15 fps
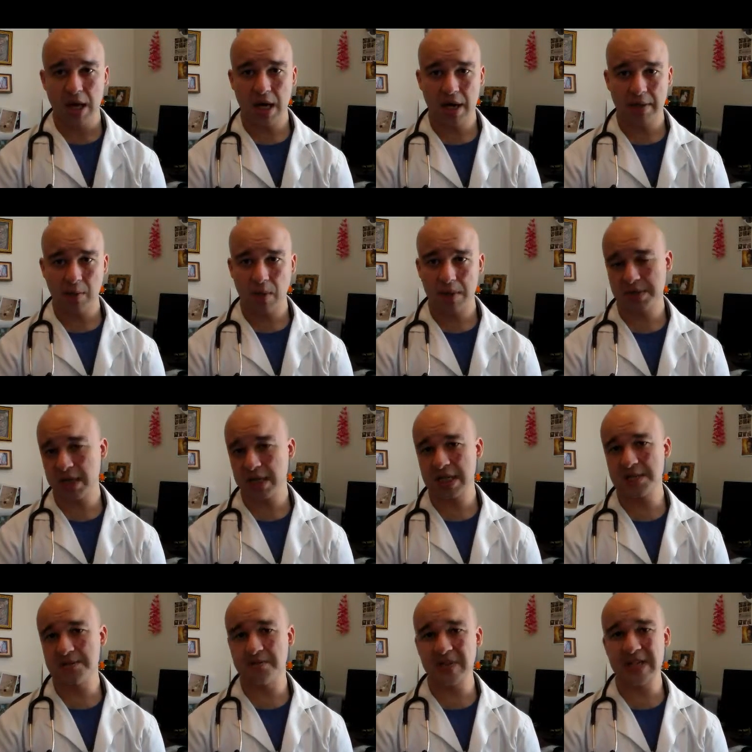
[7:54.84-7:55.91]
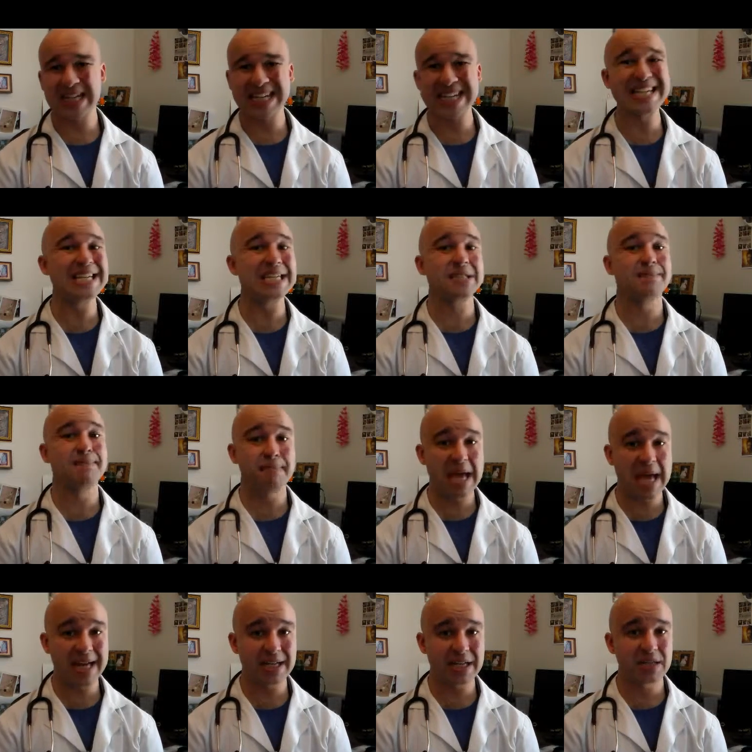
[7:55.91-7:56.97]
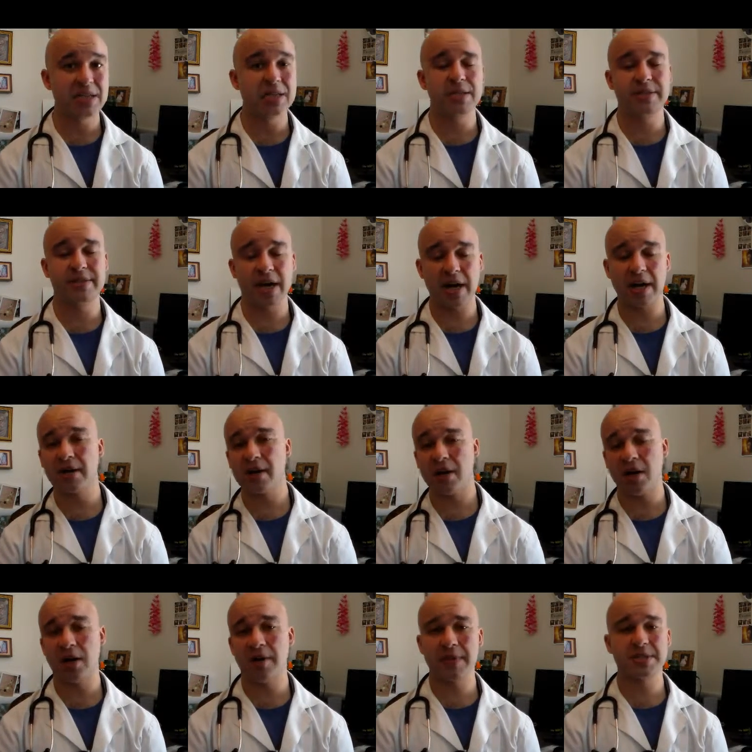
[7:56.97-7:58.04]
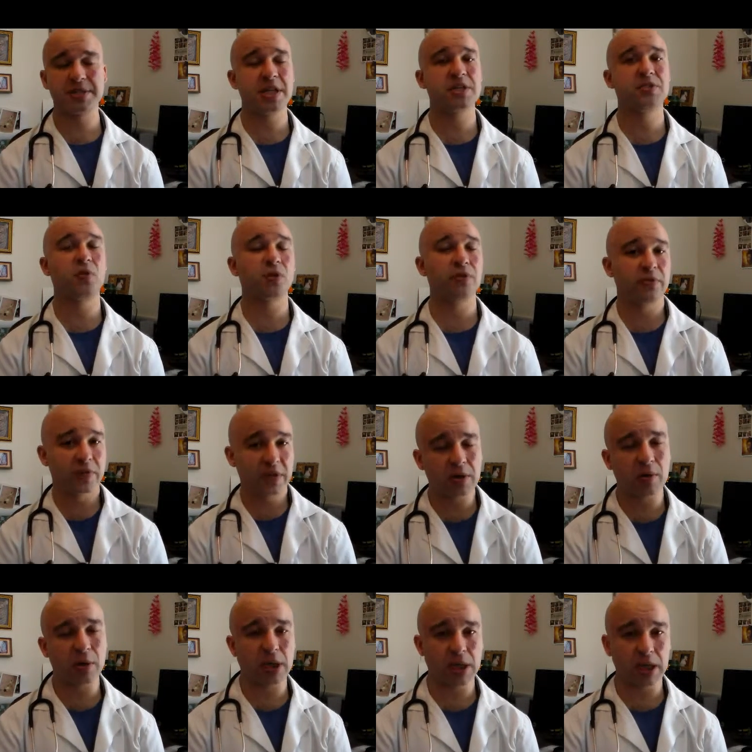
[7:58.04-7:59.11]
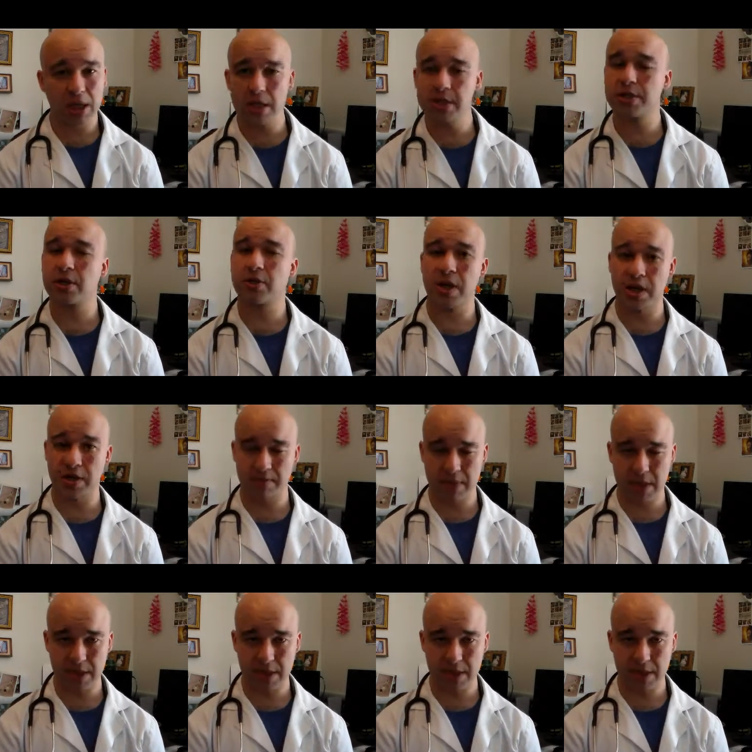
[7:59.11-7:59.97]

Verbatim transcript: Uh, that website is vigintmed.com. That stands for Vigorelli Integrated